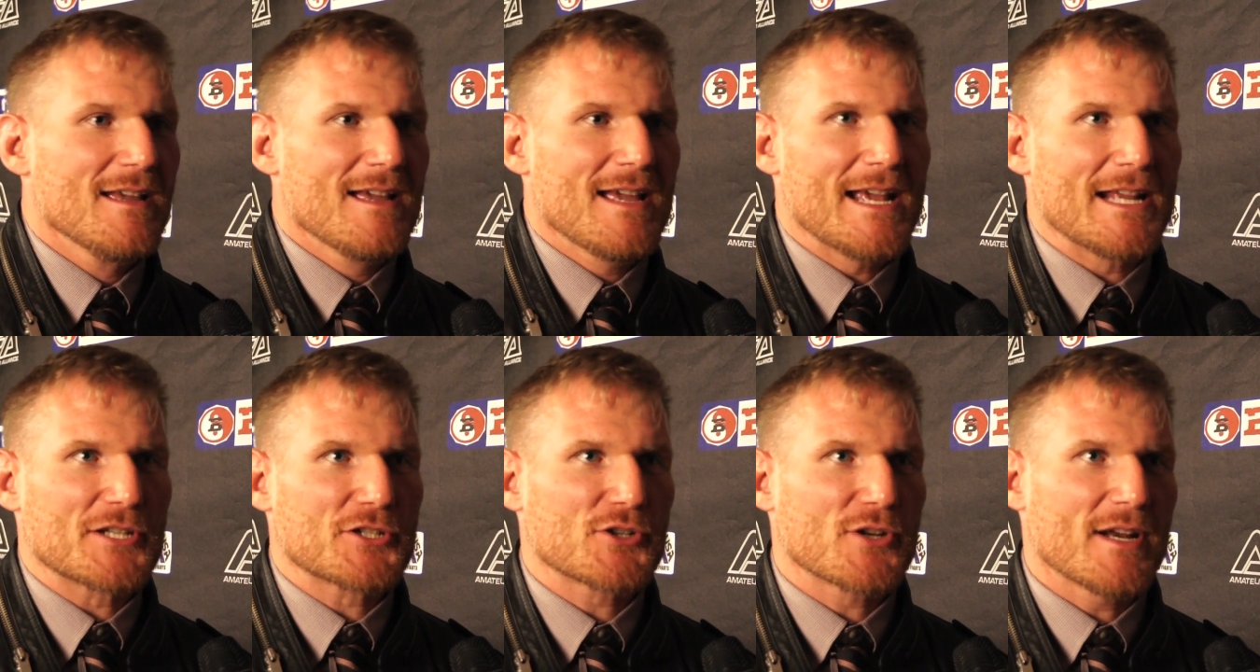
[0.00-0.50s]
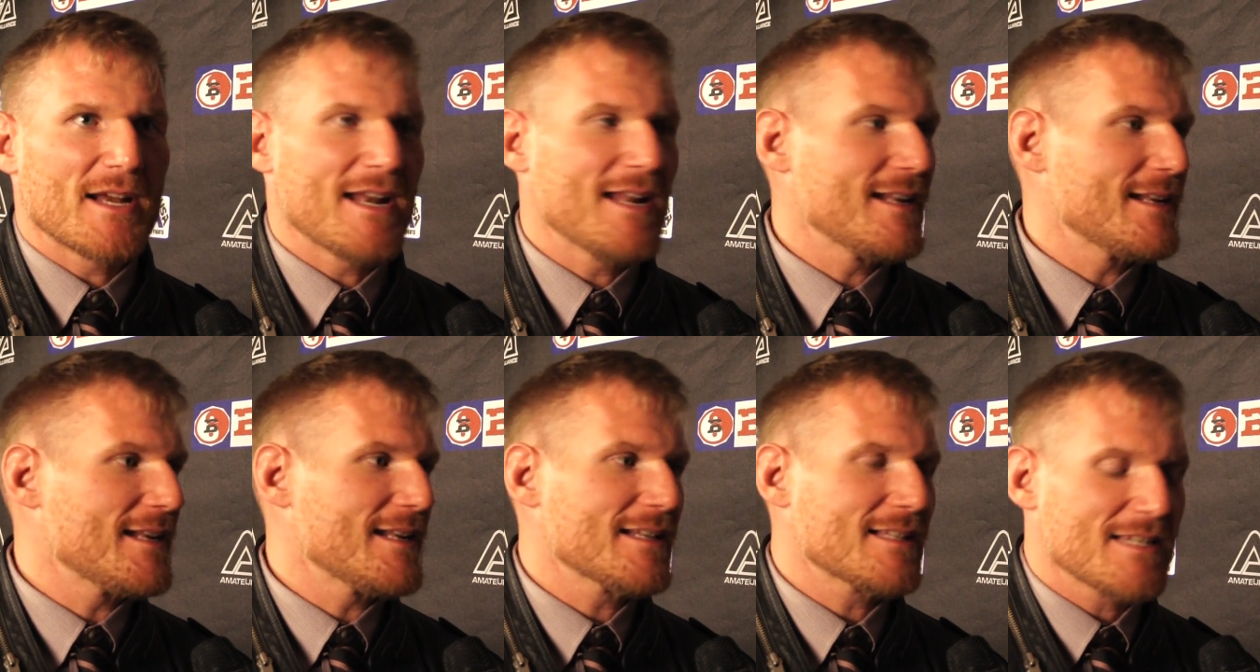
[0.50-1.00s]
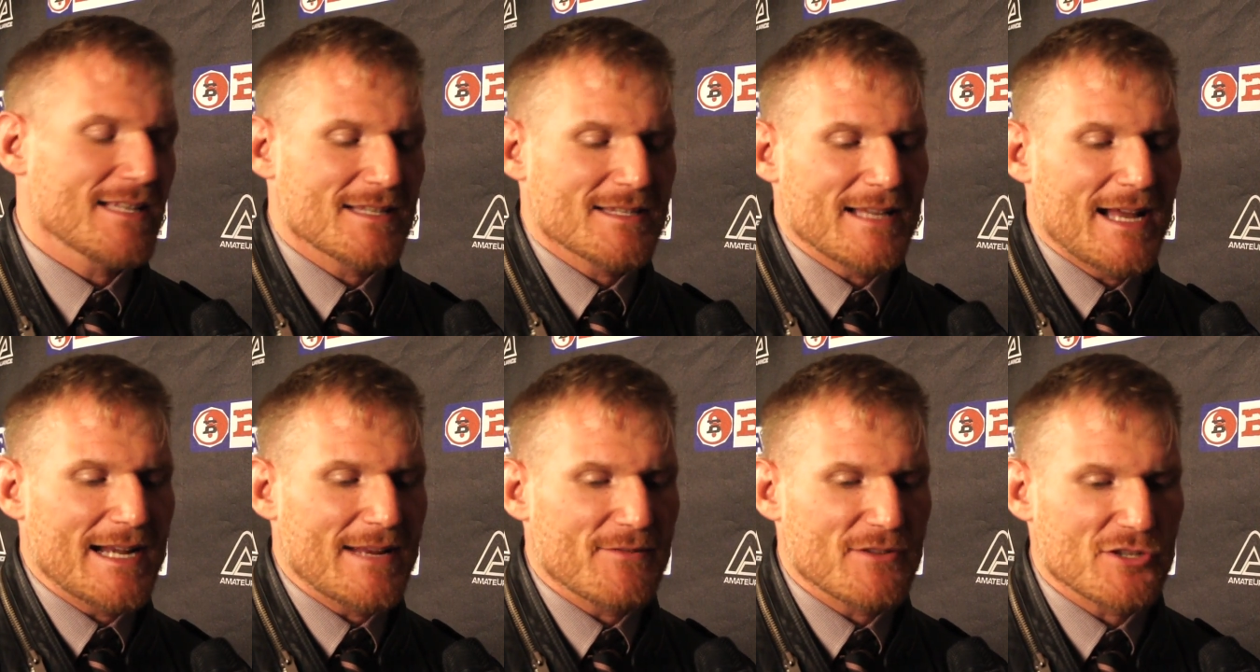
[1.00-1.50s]
it's
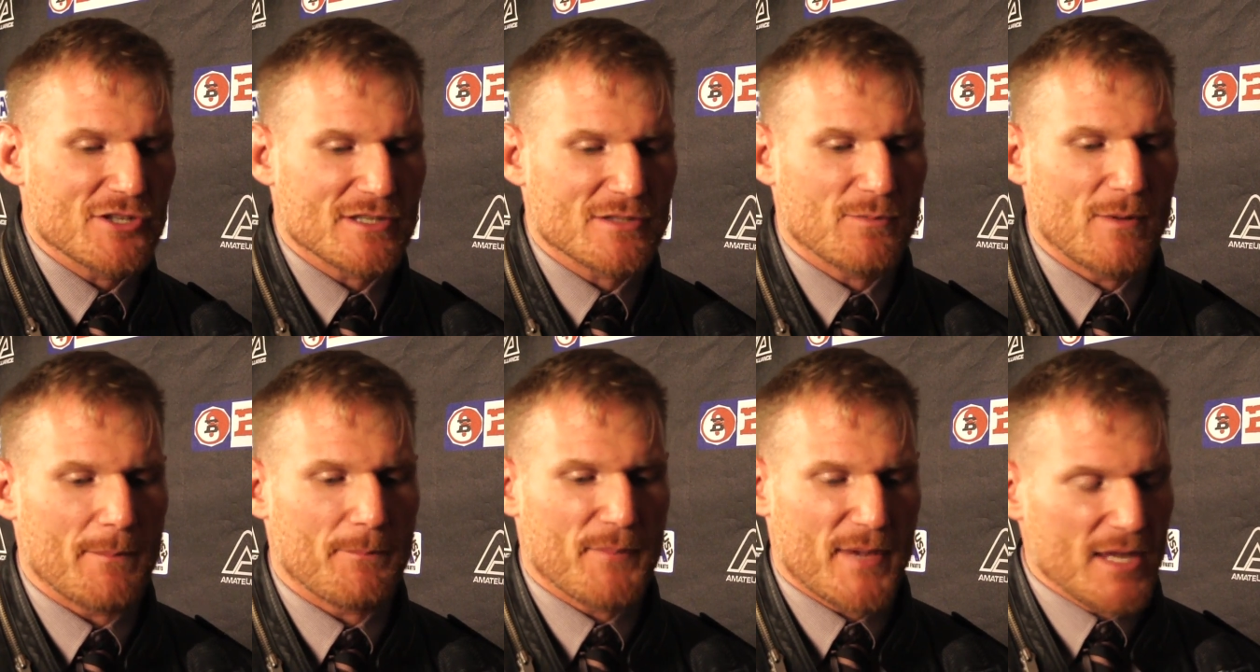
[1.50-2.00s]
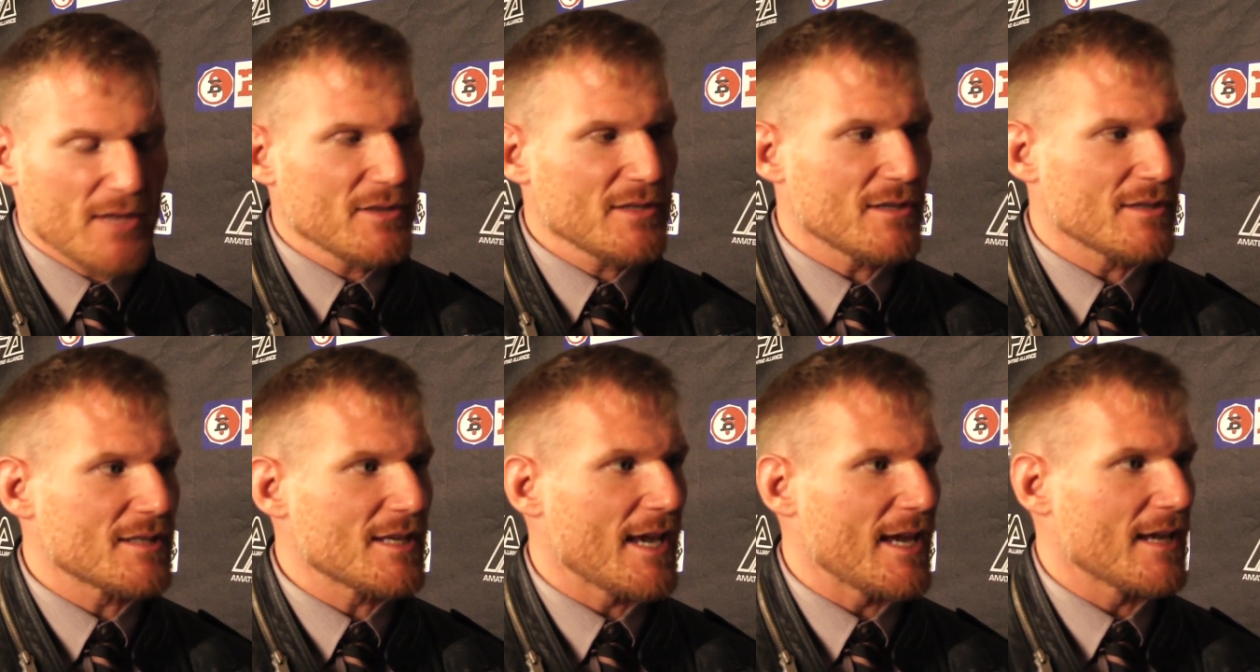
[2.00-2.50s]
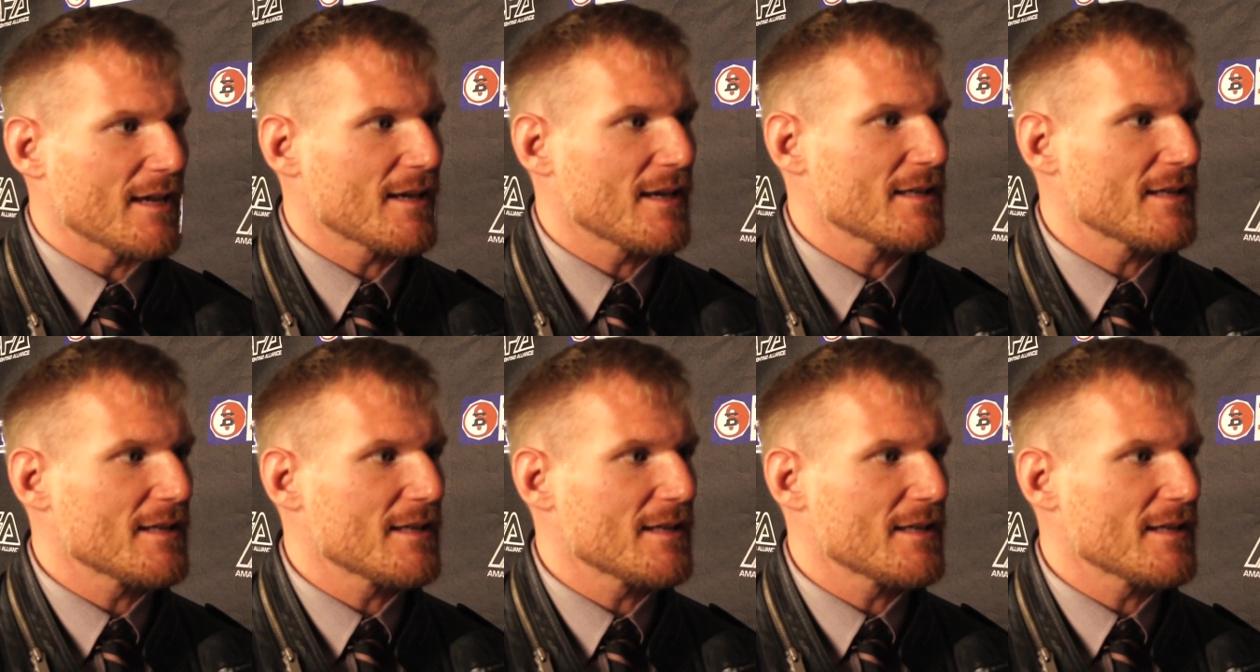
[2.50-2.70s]
not even just what pill you take.